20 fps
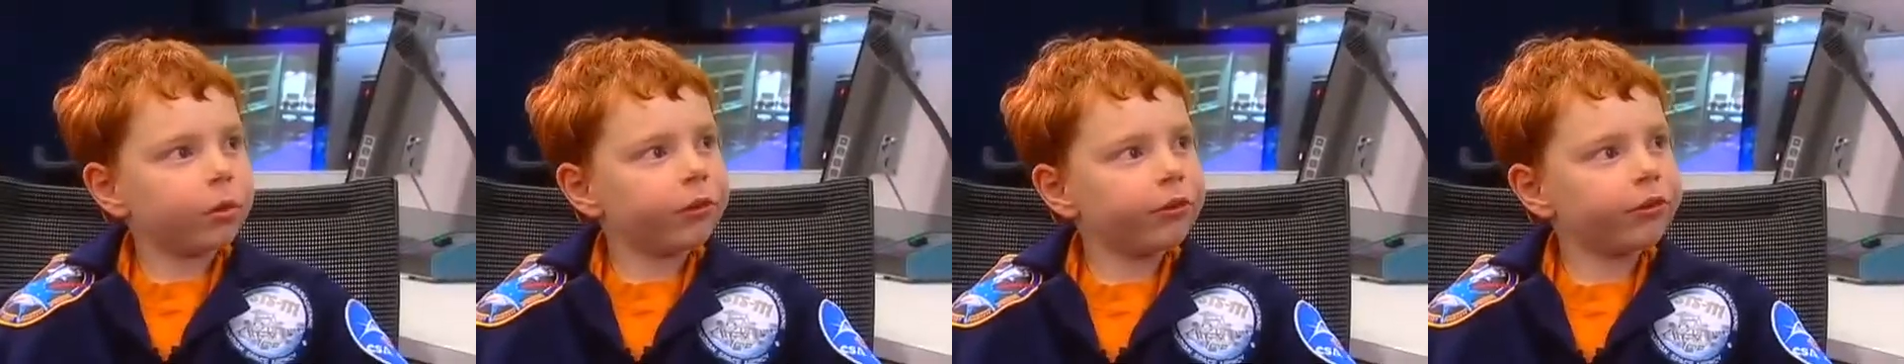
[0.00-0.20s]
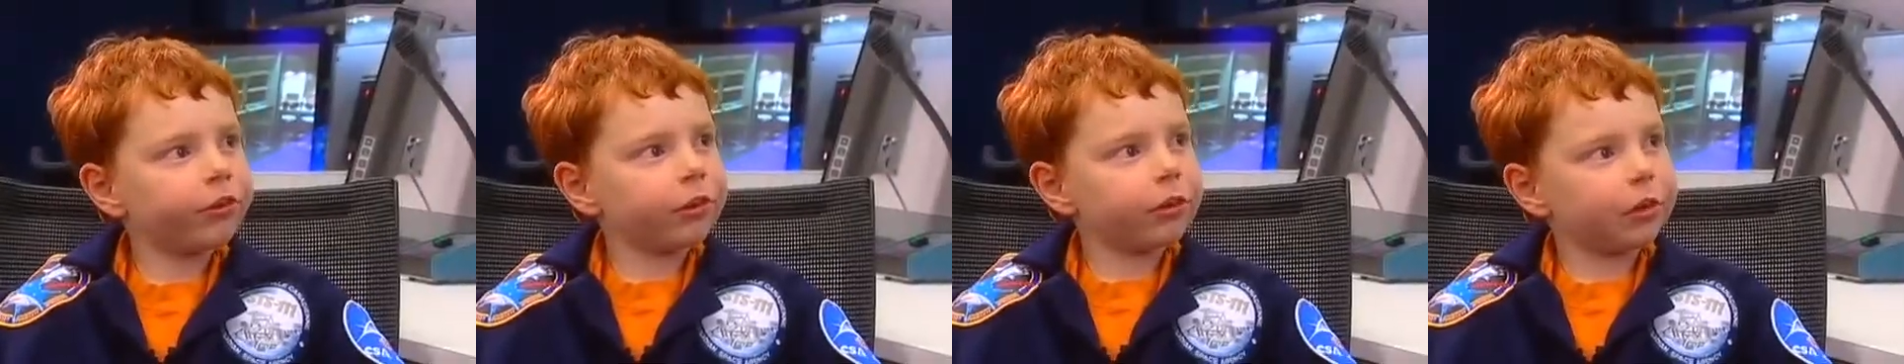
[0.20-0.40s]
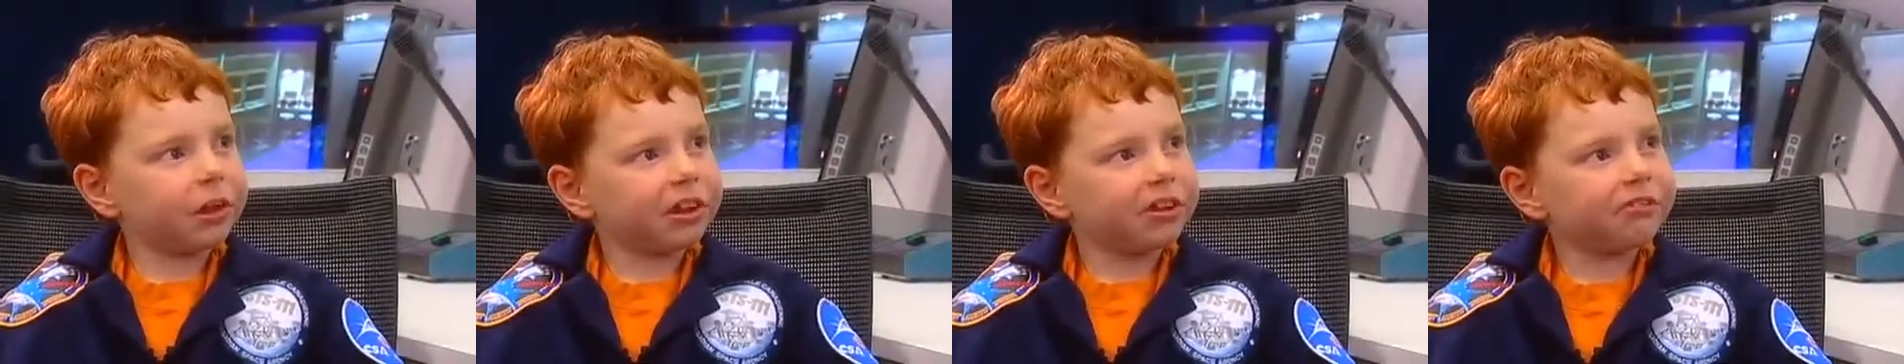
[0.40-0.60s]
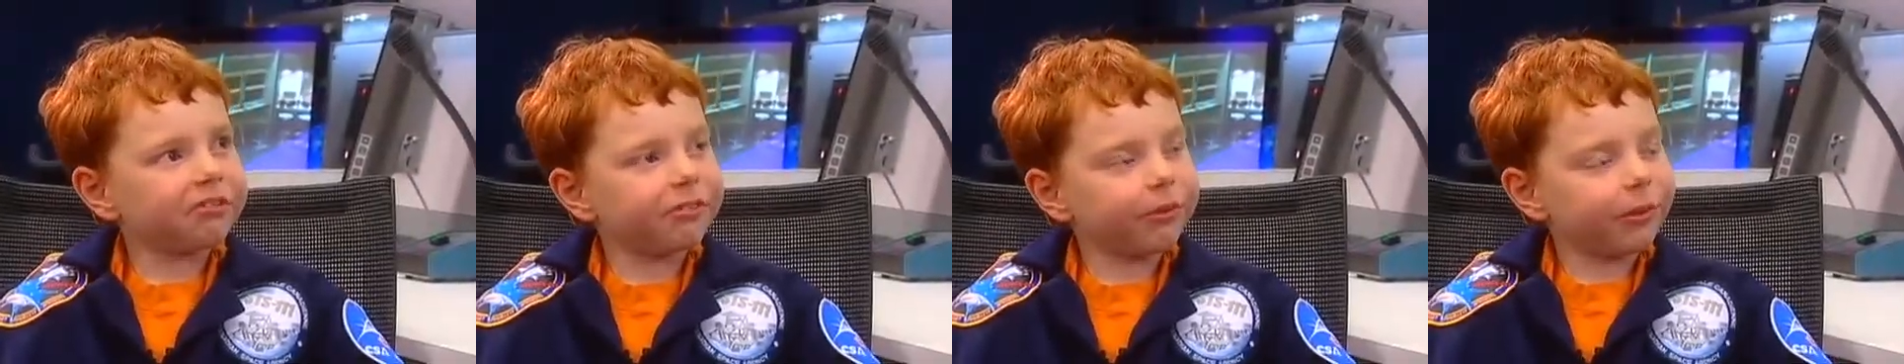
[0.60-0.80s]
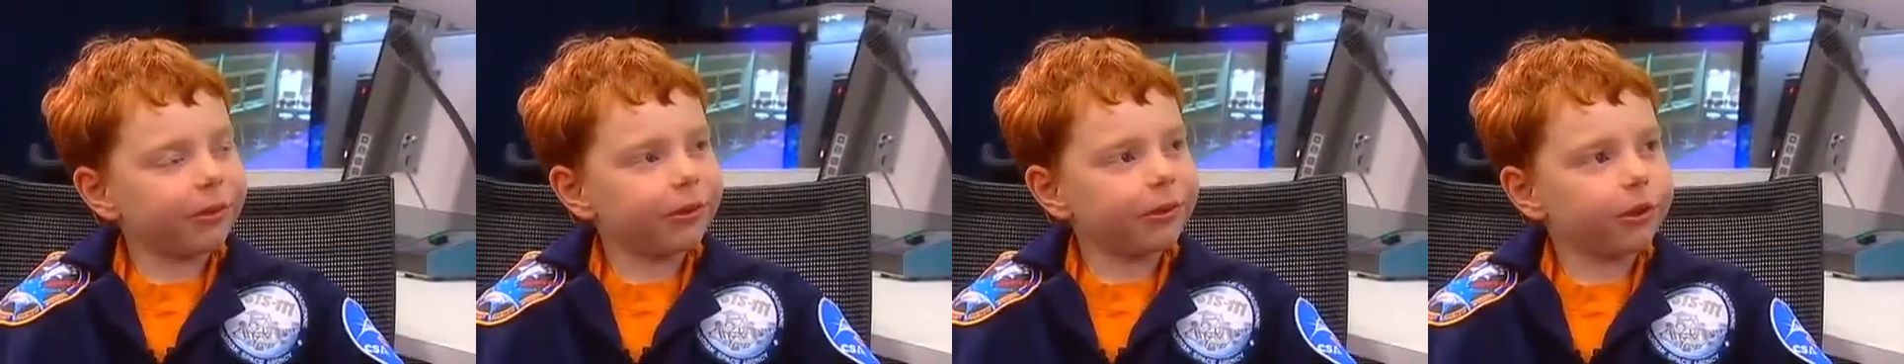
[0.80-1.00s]
What is it
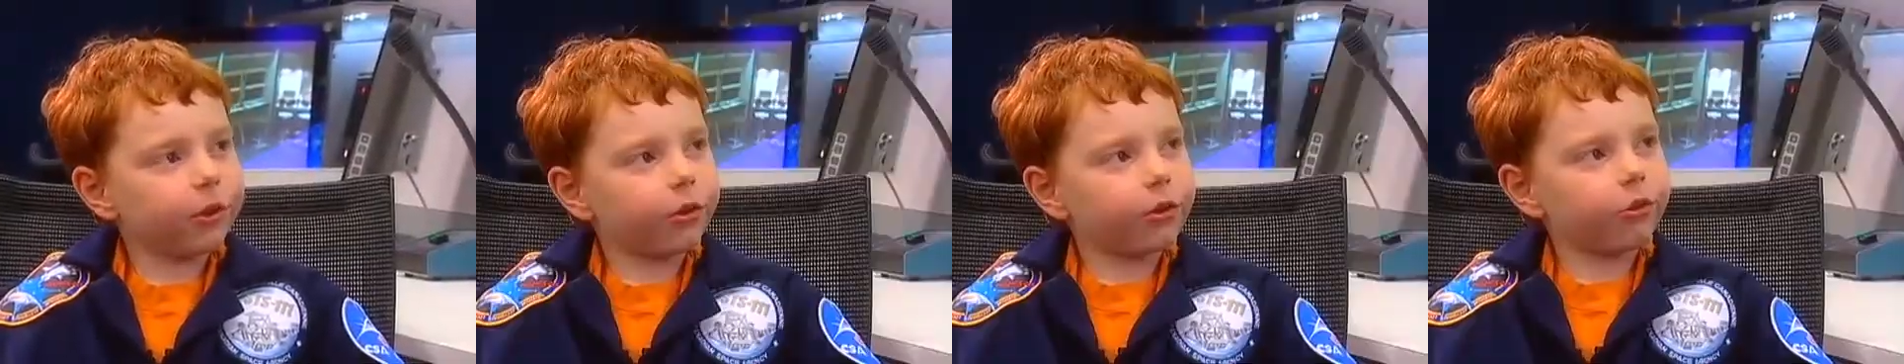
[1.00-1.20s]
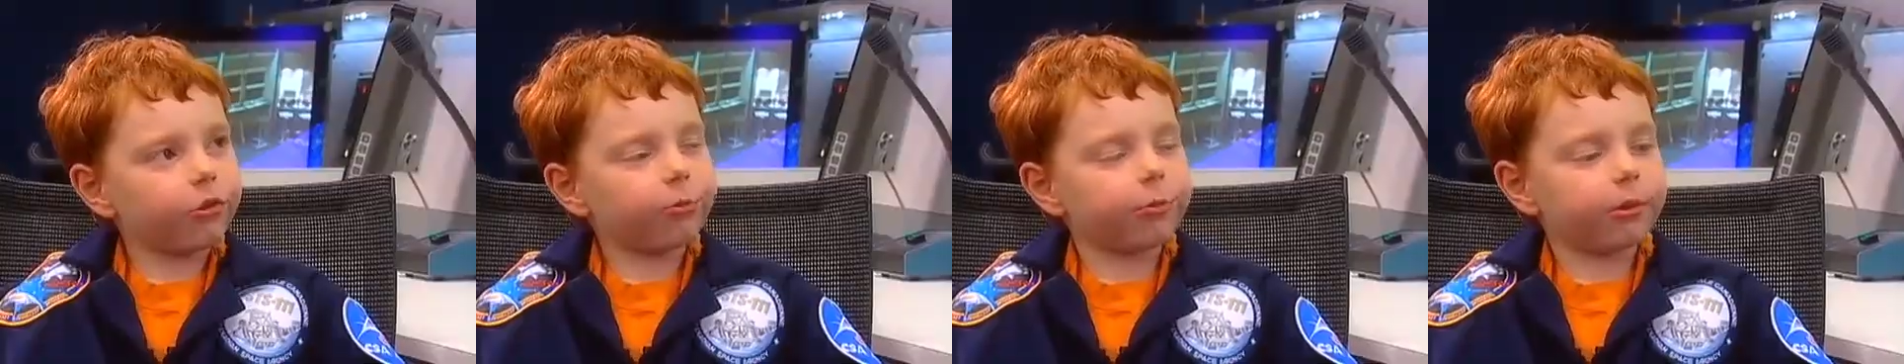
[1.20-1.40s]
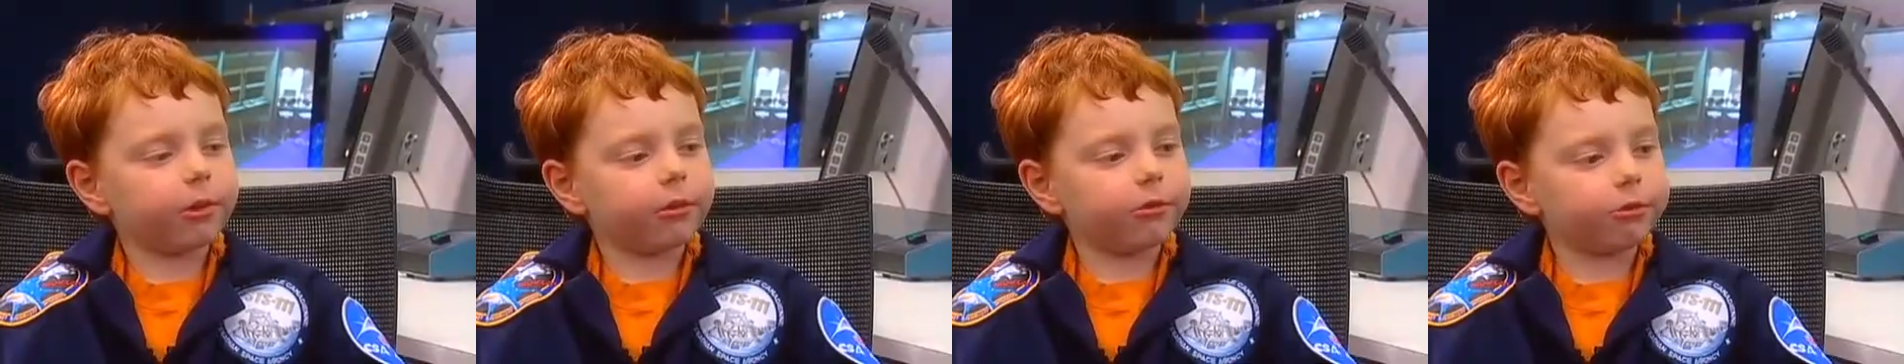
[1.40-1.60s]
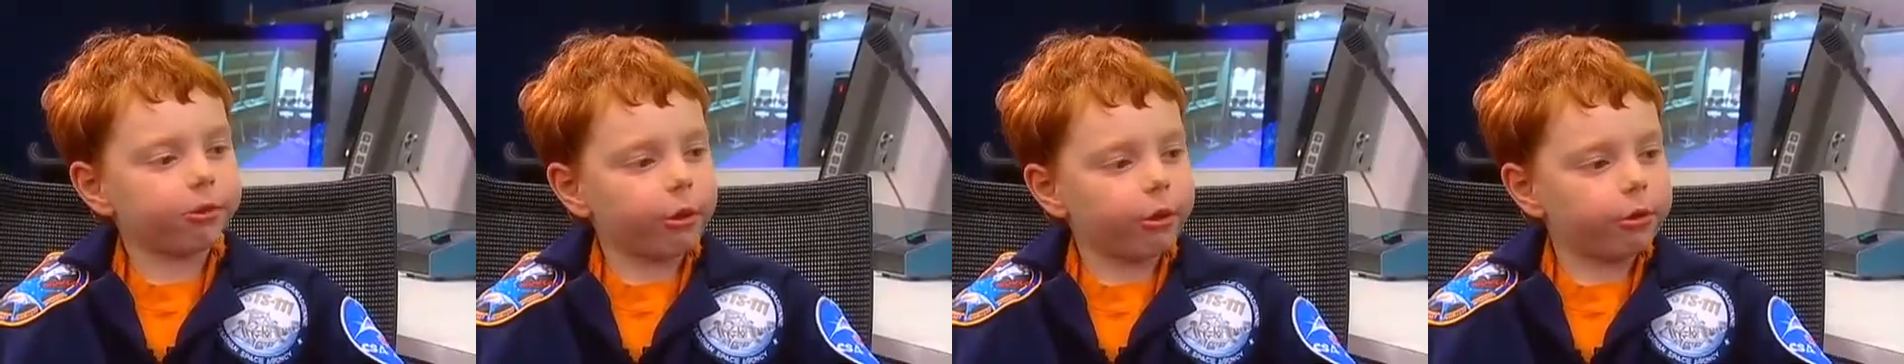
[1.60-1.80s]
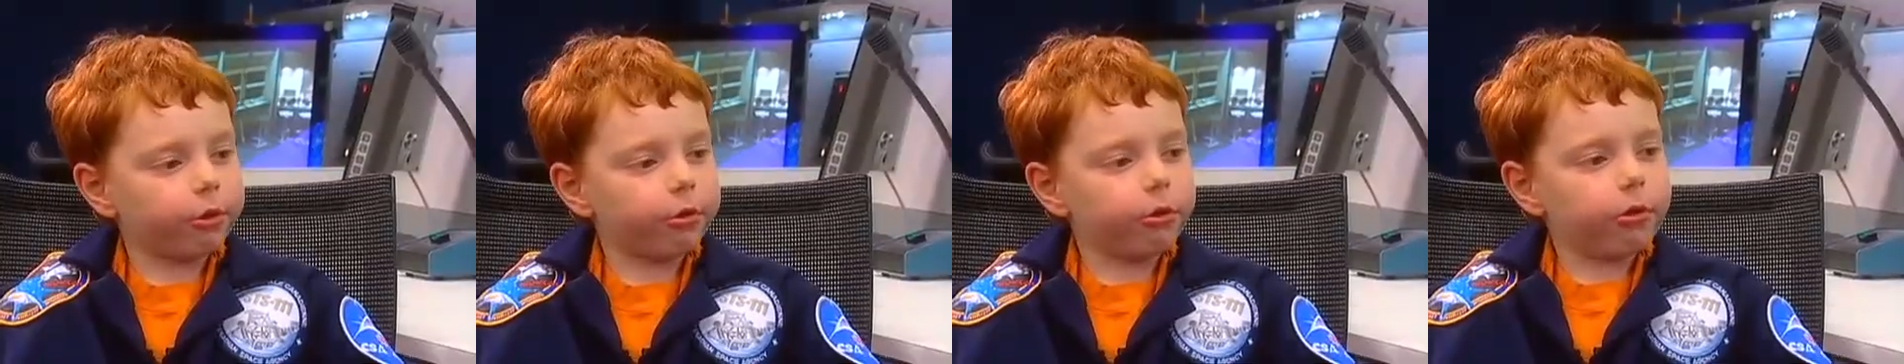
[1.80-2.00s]
like flying on a space
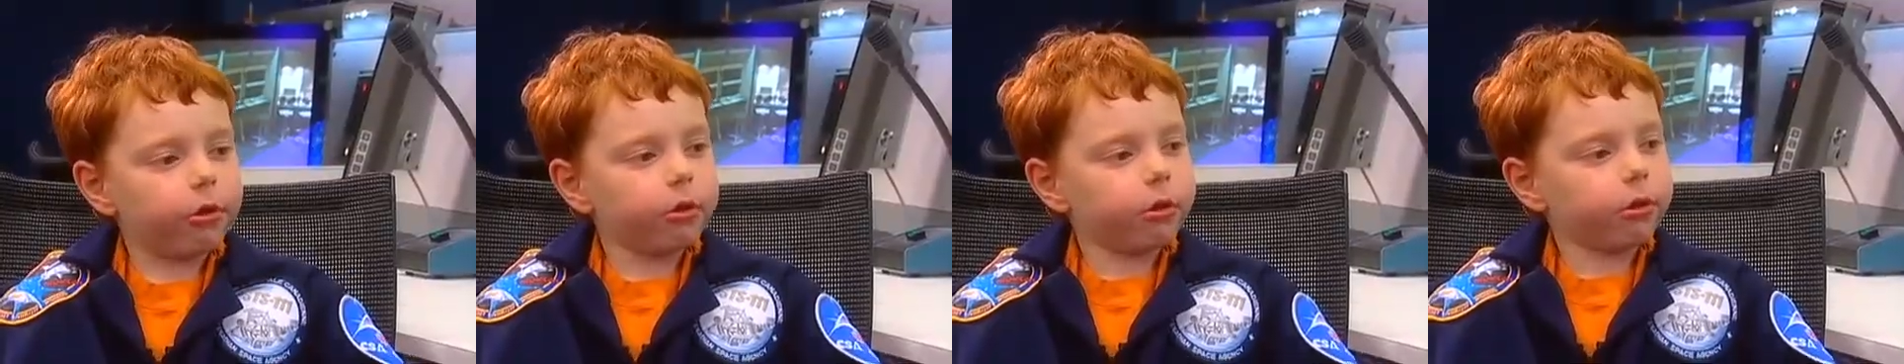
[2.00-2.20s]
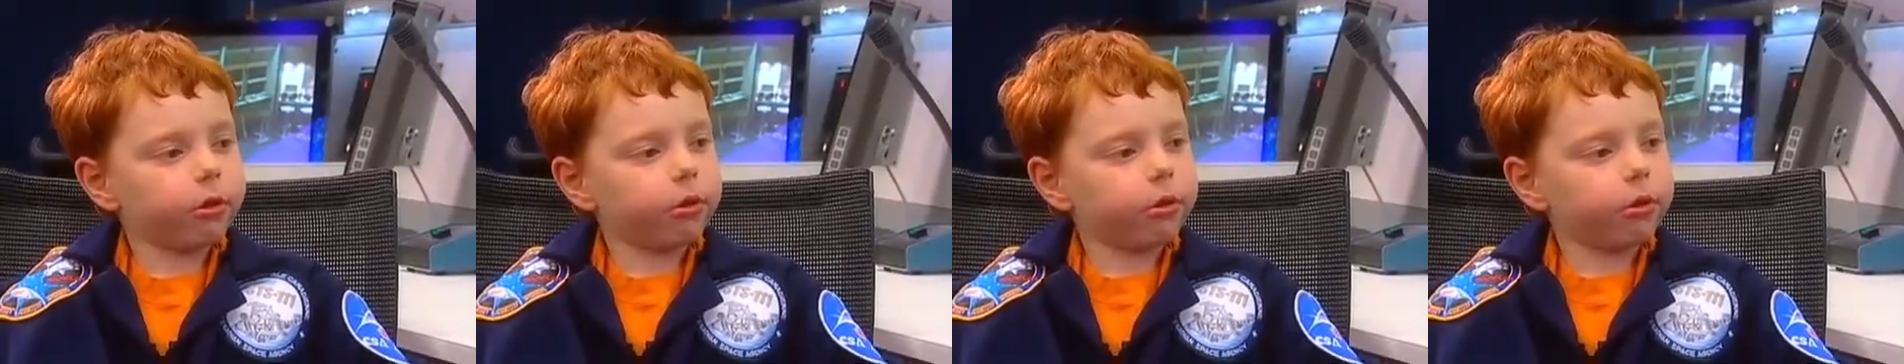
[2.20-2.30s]
shuttle?